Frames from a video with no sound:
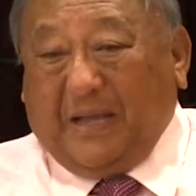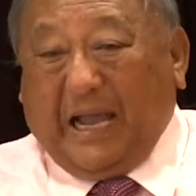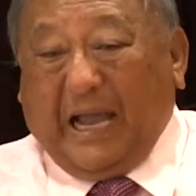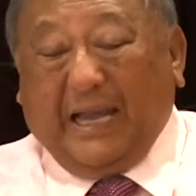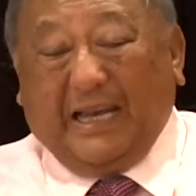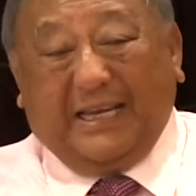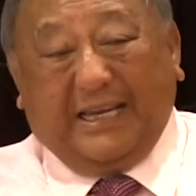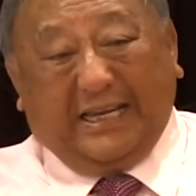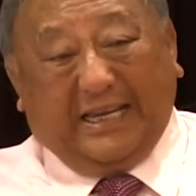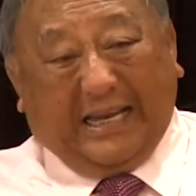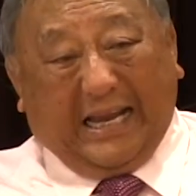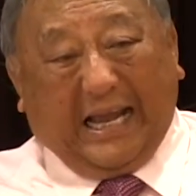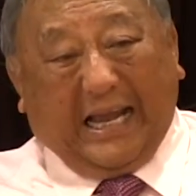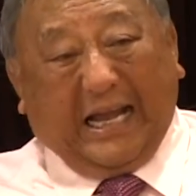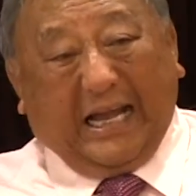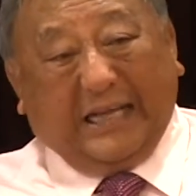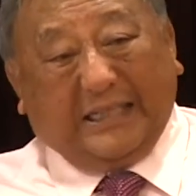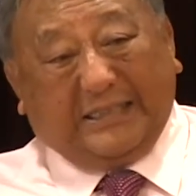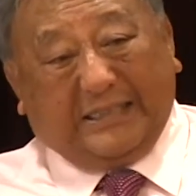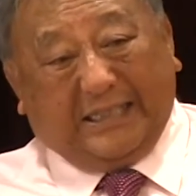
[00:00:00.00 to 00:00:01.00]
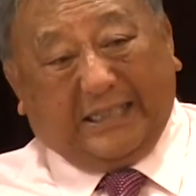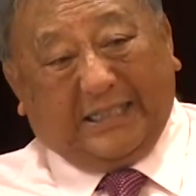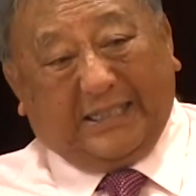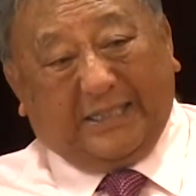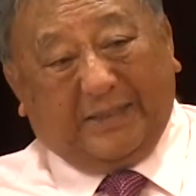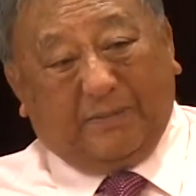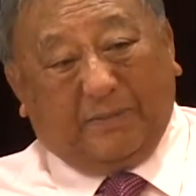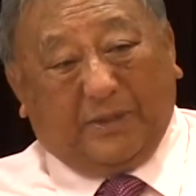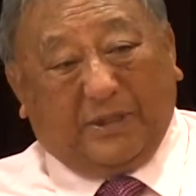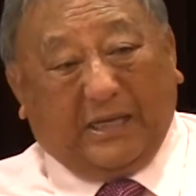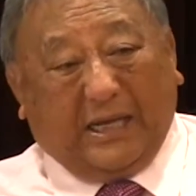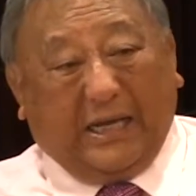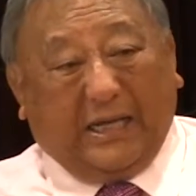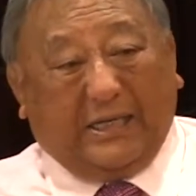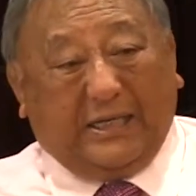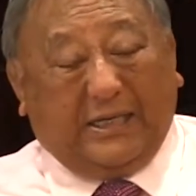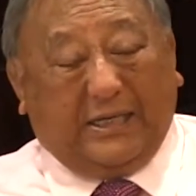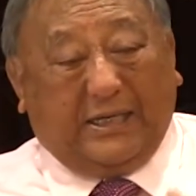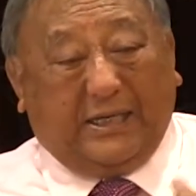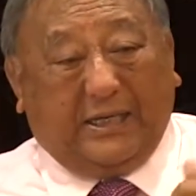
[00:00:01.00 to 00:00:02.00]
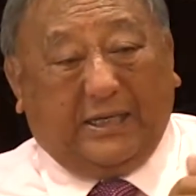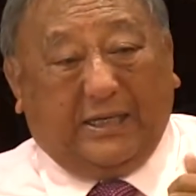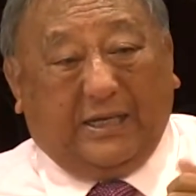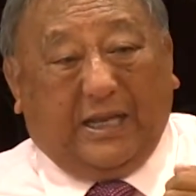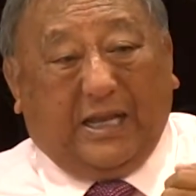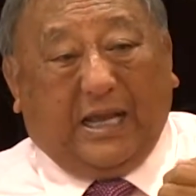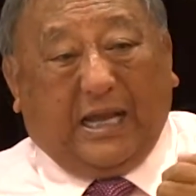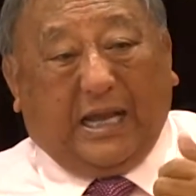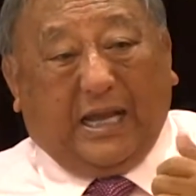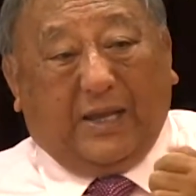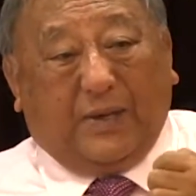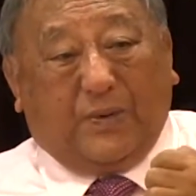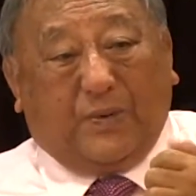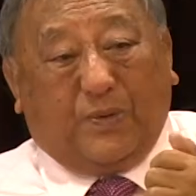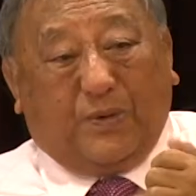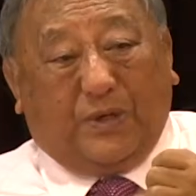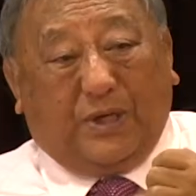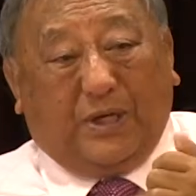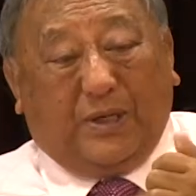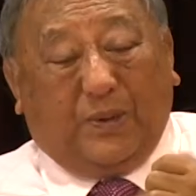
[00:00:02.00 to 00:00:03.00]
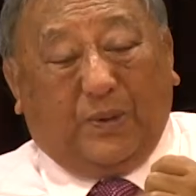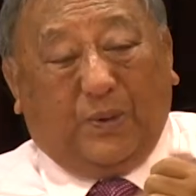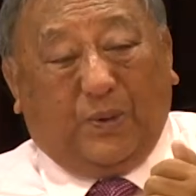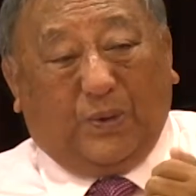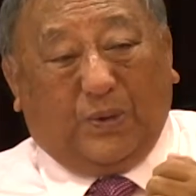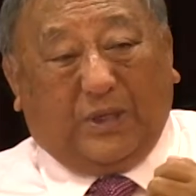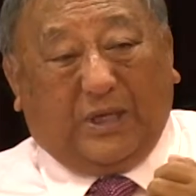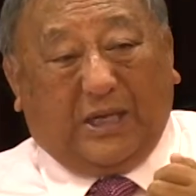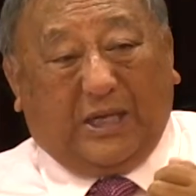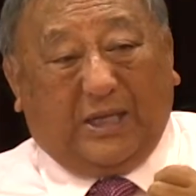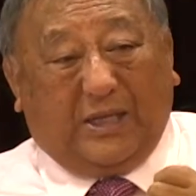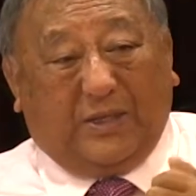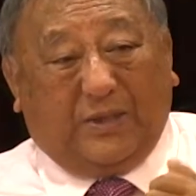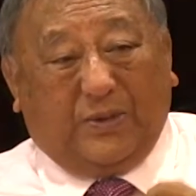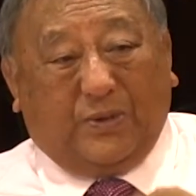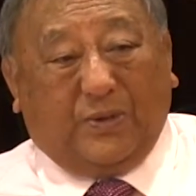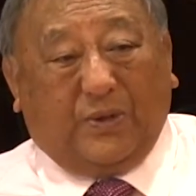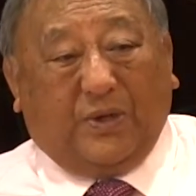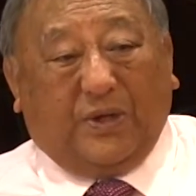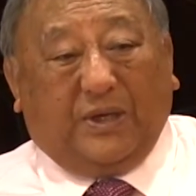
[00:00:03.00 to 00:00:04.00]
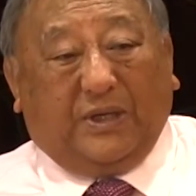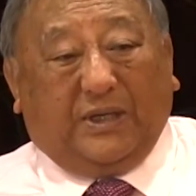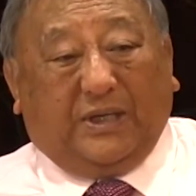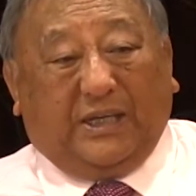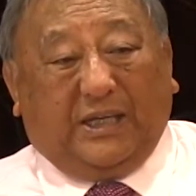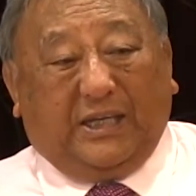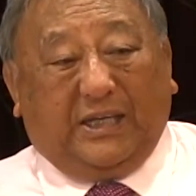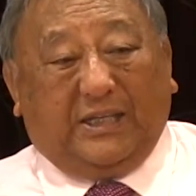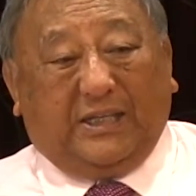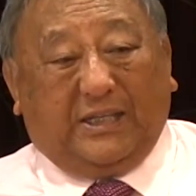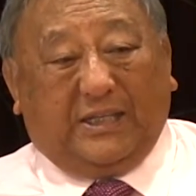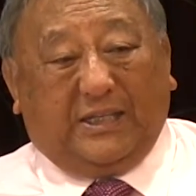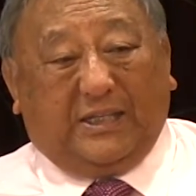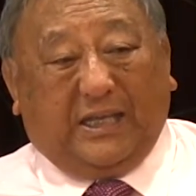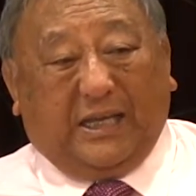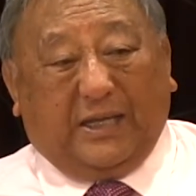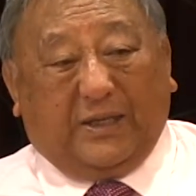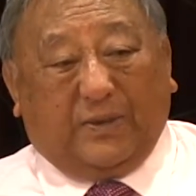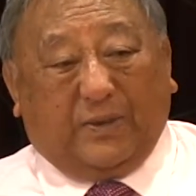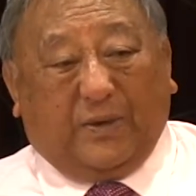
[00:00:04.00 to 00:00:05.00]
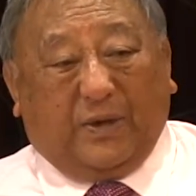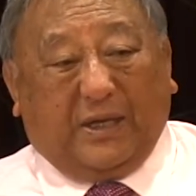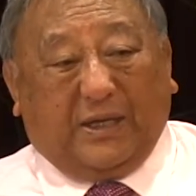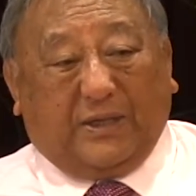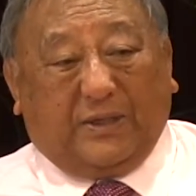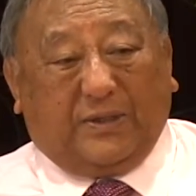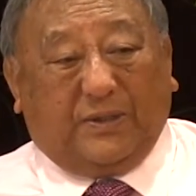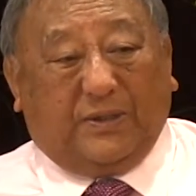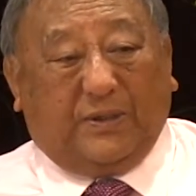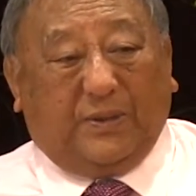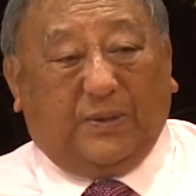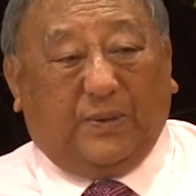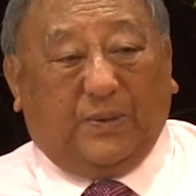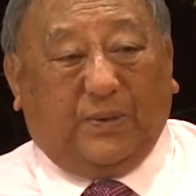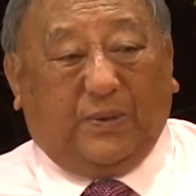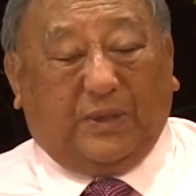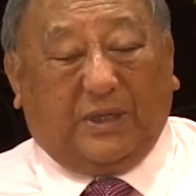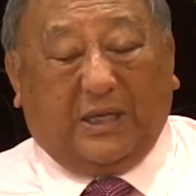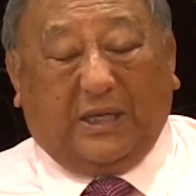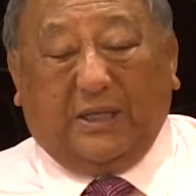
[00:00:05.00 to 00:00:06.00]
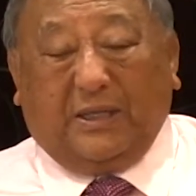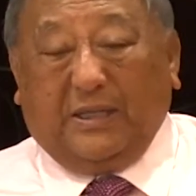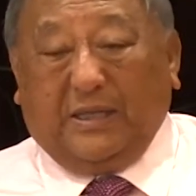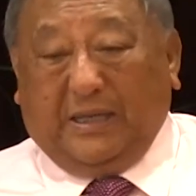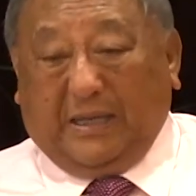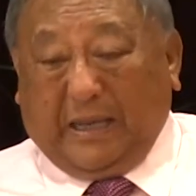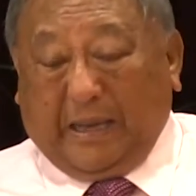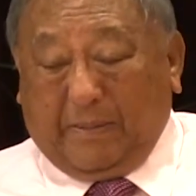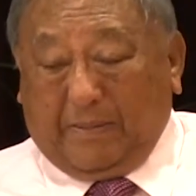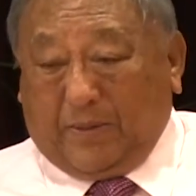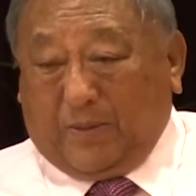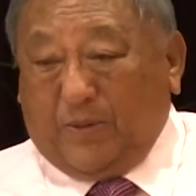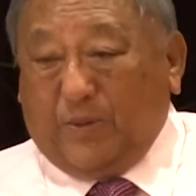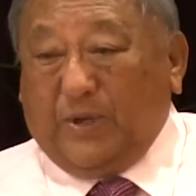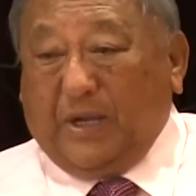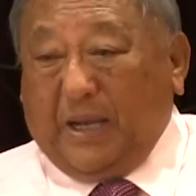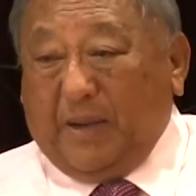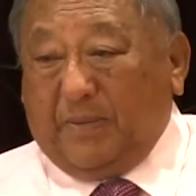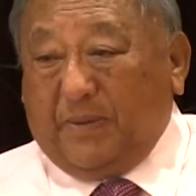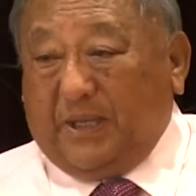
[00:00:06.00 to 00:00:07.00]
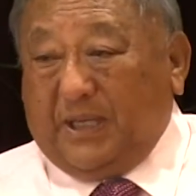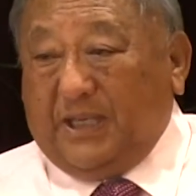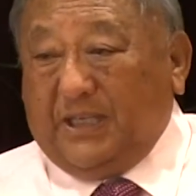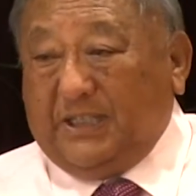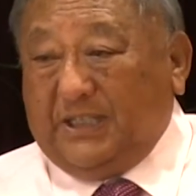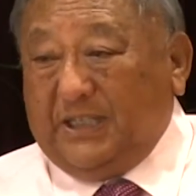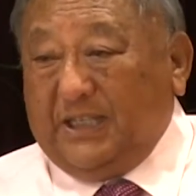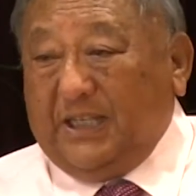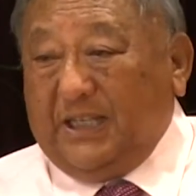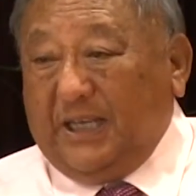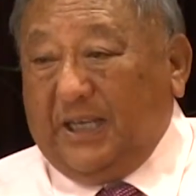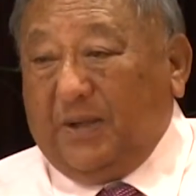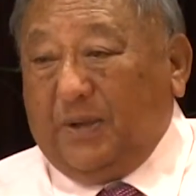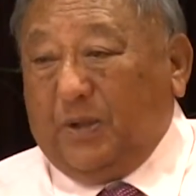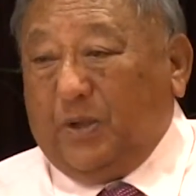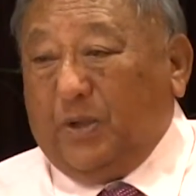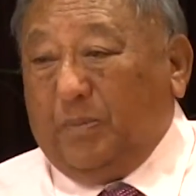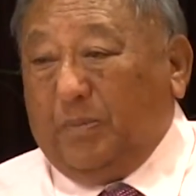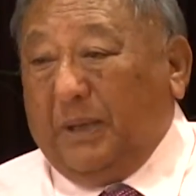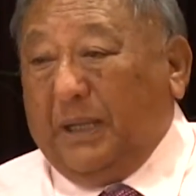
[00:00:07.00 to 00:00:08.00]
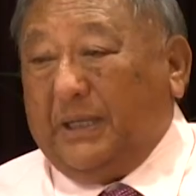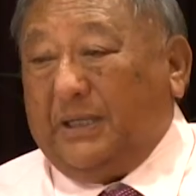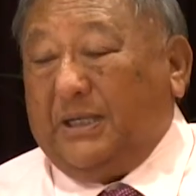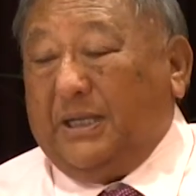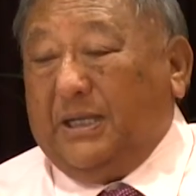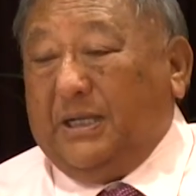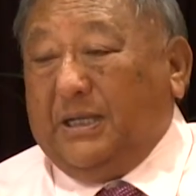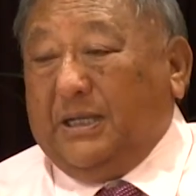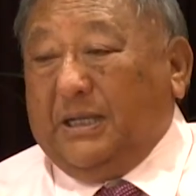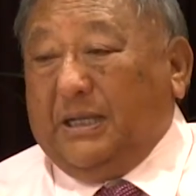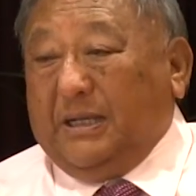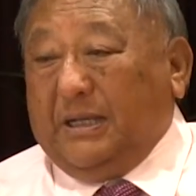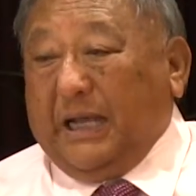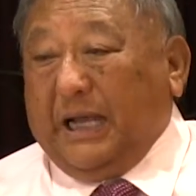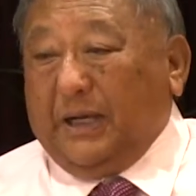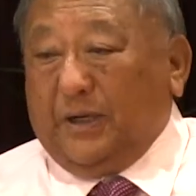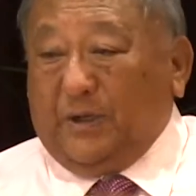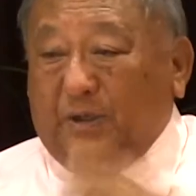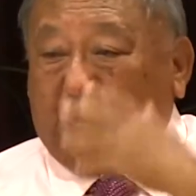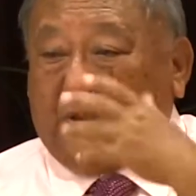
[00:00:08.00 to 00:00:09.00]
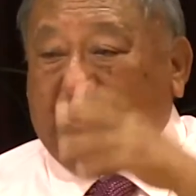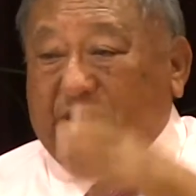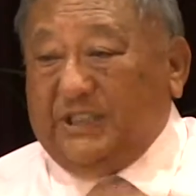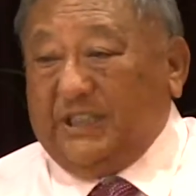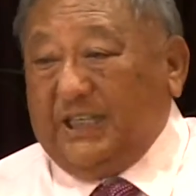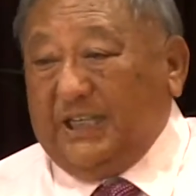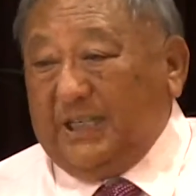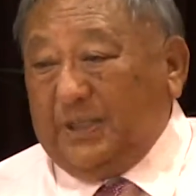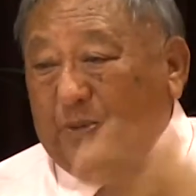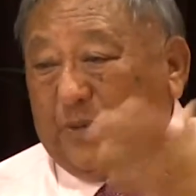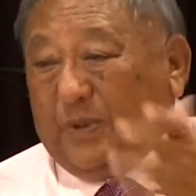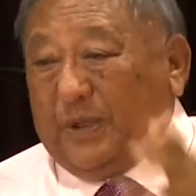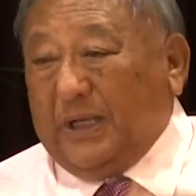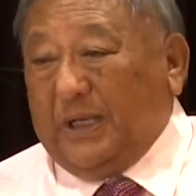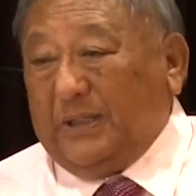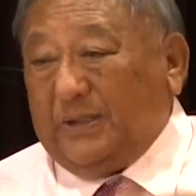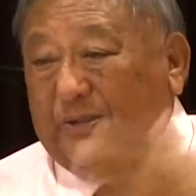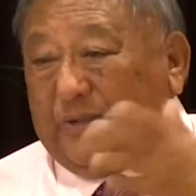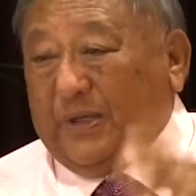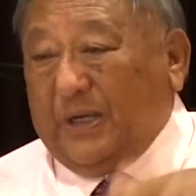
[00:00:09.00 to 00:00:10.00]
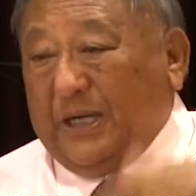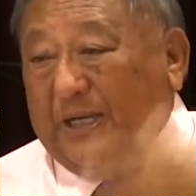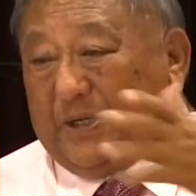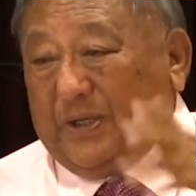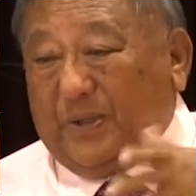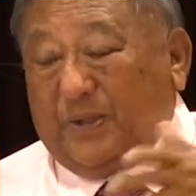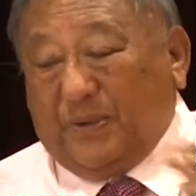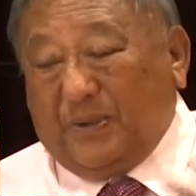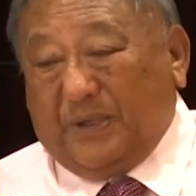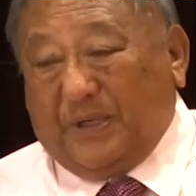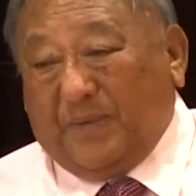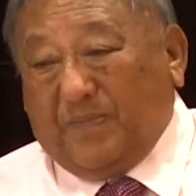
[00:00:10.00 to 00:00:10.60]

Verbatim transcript: I didn't ask anybody. I didn't, I couldn't look in the internet or I couldn't look in, I mean, could have easily, you know, but I don't see it well, so I don't.